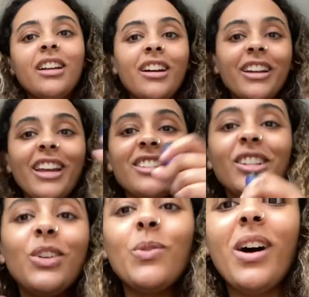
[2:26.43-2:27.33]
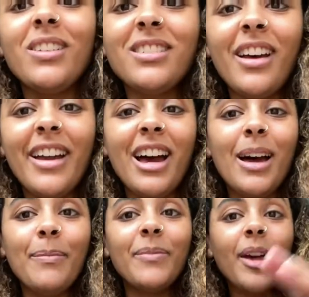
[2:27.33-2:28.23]
Okay, so whilst I
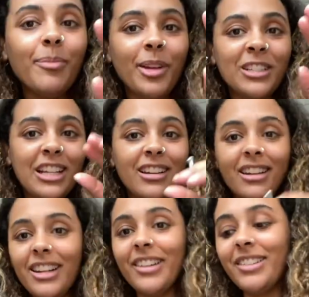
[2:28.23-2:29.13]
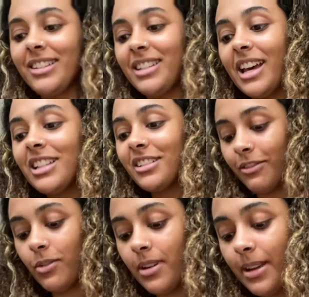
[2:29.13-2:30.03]
am building Leo's desk
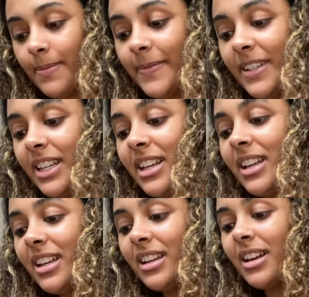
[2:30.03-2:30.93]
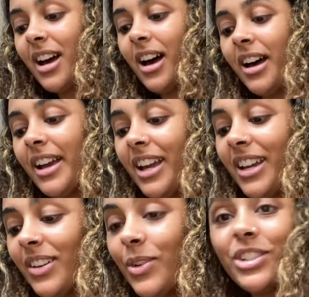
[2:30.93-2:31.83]
for him,
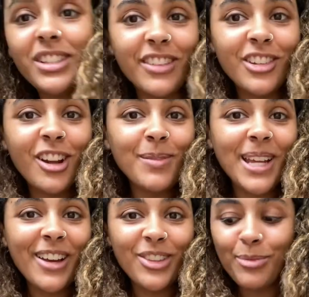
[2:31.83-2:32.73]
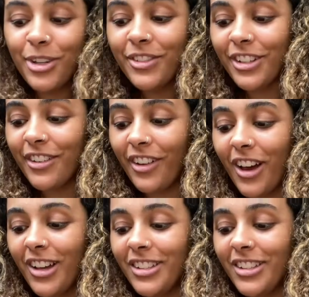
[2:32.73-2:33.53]
I will just give you an update on the move so far.